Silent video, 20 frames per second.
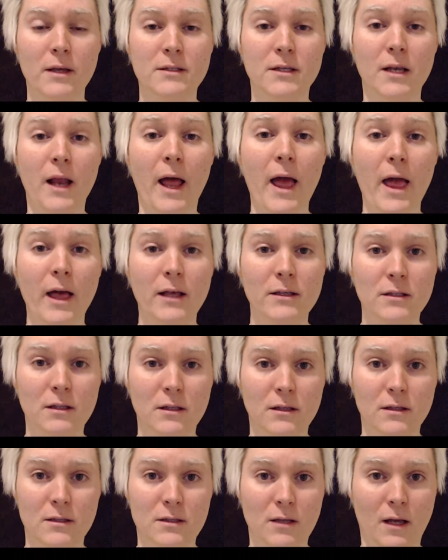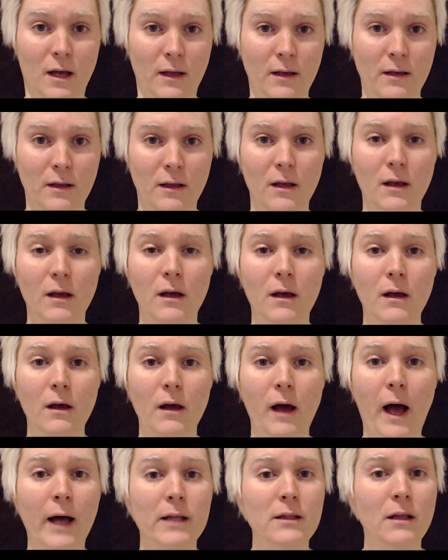is an excellent site.
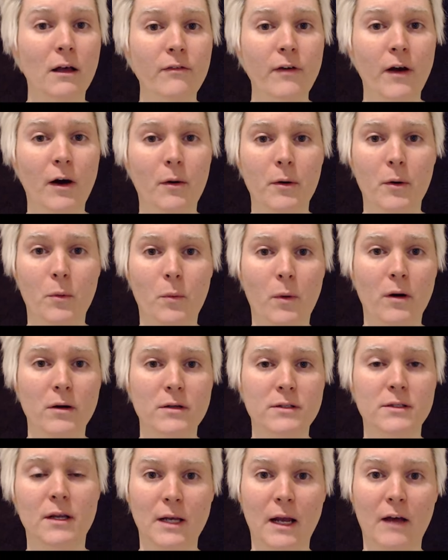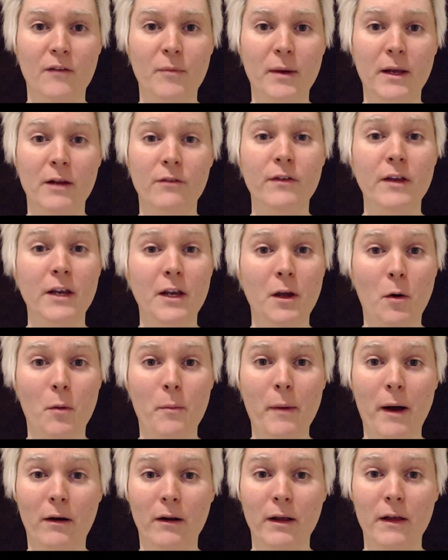I love how it works and I've made a video
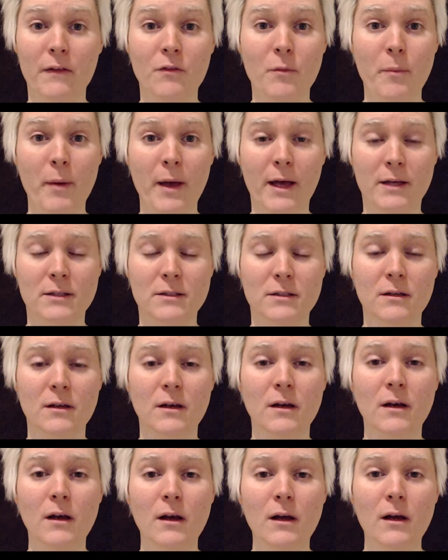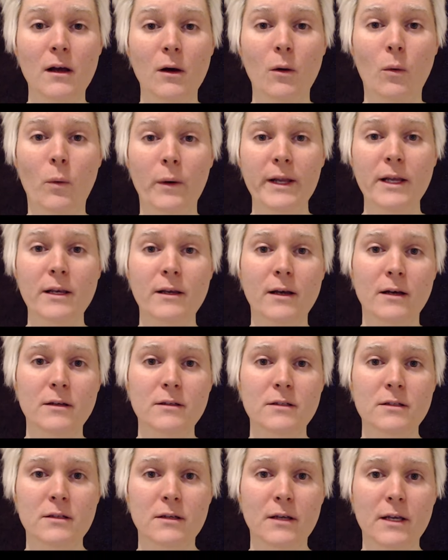about it in the past. What it
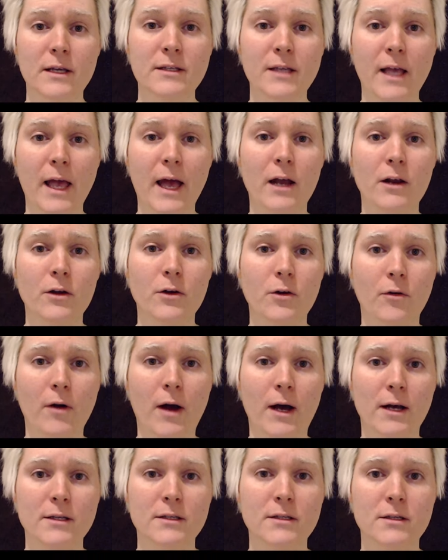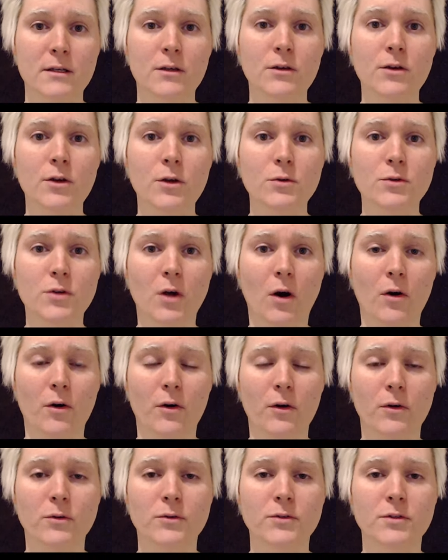does is categorize news
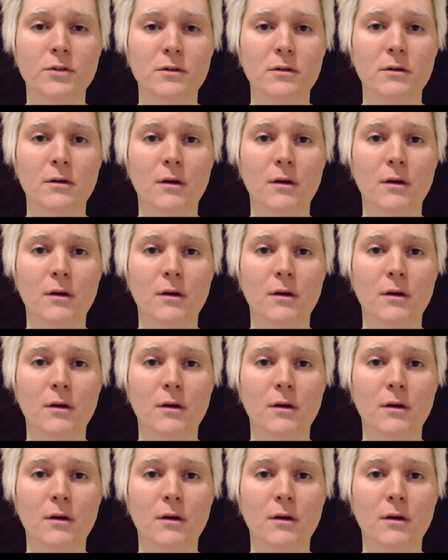articles